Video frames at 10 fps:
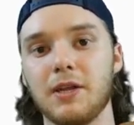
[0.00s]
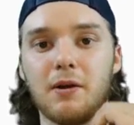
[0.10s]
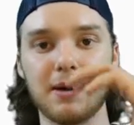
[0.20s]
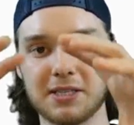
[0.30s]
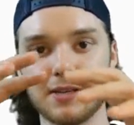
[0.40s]
you
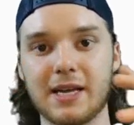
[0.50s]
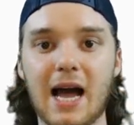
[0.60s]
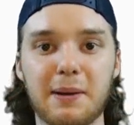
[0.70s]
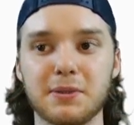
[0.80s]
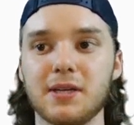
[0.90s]
know, basically
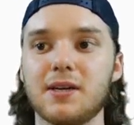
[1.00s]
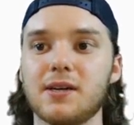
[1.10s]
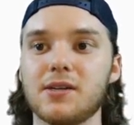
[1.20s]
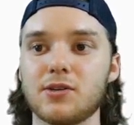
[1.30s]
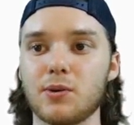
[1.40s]
encapsulated
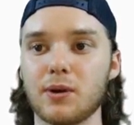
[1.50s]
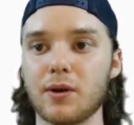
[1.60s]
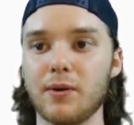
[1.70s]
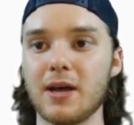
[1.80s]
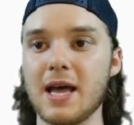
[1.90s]
into the
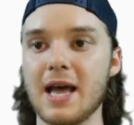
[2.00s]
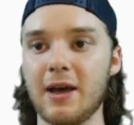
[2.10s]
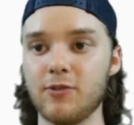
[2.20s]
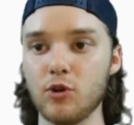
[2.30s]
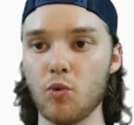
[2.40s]
shortcode.
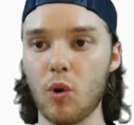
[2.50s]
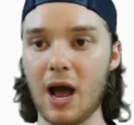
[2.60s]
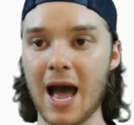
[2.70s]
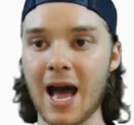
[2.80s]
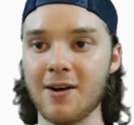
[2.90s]
If you
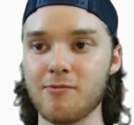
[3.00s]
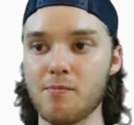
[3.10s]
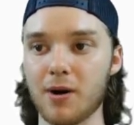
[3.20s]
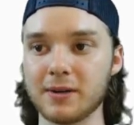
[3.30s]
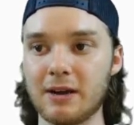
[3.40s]
have
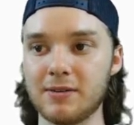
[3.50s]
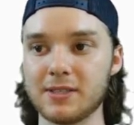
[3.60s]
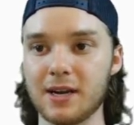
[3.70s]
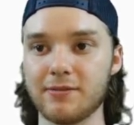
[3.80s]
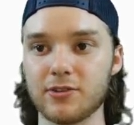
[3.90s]
markdown
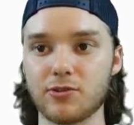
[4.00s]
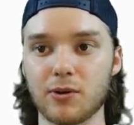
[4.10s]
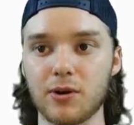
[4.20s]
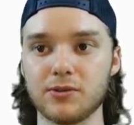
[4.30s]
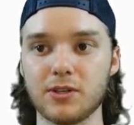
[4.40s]
inside of your
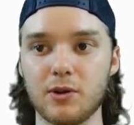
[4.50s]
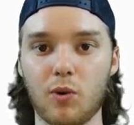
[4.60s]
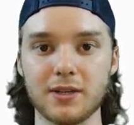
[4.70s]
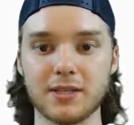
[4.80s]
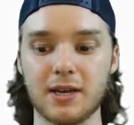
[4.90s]
shortcodes and you
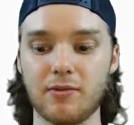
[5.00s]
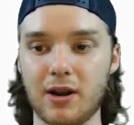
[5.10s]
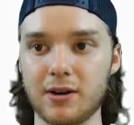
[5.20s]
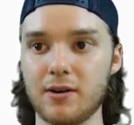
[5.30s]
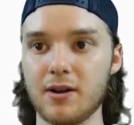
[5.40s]
want it to get
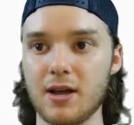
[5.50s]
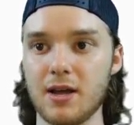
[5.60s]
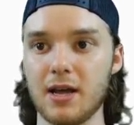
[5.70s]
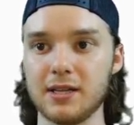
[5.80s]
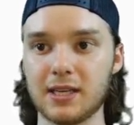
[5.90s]
rendered,
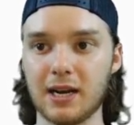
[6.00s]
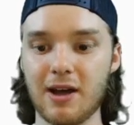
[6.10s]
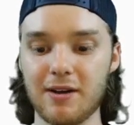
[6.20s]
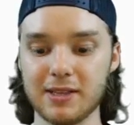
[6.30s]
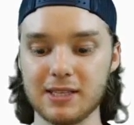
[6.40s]
instead of
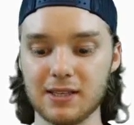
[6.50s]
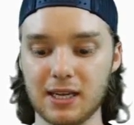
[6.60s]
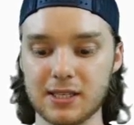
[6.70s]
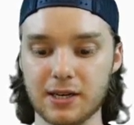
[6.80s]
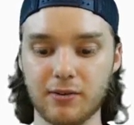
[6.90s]
having these
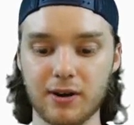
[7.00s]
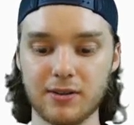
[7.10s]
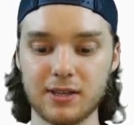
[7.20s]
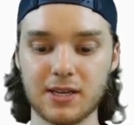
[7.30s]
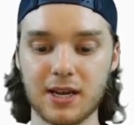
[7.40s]
less than and
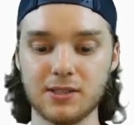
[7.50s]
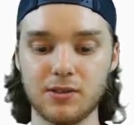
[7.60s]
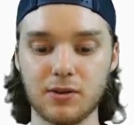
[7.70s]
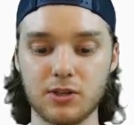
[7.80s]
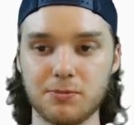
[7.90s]
greater than
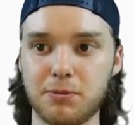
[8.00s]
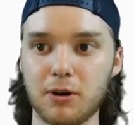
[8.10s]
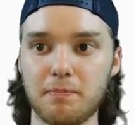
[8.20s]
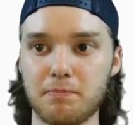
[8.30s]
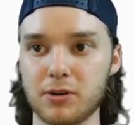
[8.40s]
signs, you can just
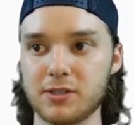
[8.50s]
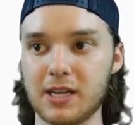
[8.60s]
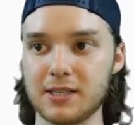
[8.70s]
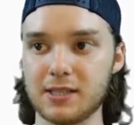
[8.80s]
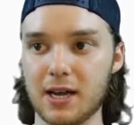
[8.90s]
put
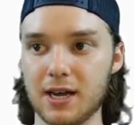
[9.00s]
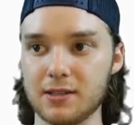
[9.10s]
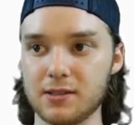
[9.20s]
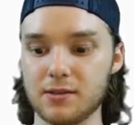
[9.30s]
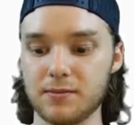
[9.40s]

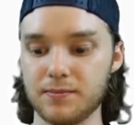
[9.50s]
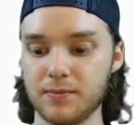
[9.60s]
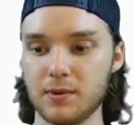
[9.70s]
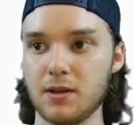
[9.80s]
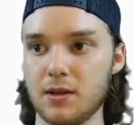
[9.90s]
%.
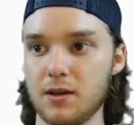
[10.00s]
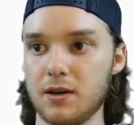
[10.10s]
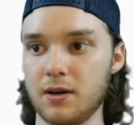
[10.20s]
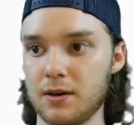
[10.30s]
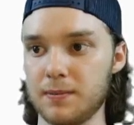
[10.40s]

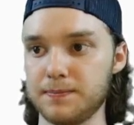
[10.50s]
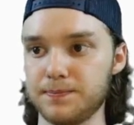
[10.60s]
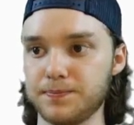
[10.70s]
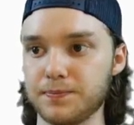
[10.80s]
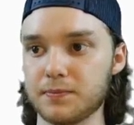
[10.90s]
And